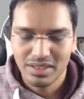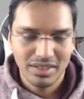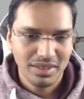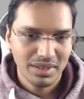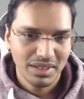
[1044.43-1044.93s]

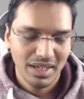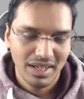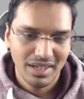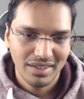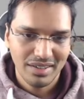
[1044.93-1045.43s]

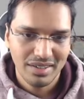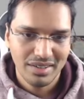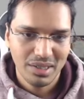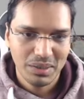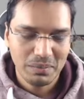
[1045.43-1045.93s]
And
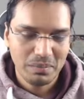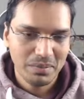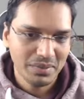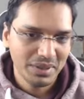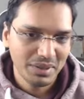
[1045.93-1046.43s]

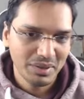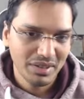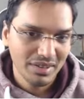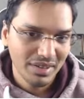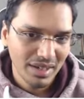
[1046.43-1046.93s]

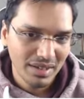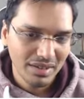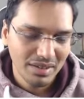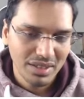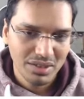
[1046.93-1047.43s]
the
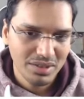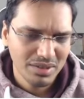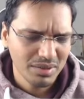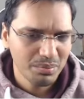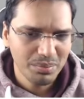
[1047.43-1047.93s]
idea is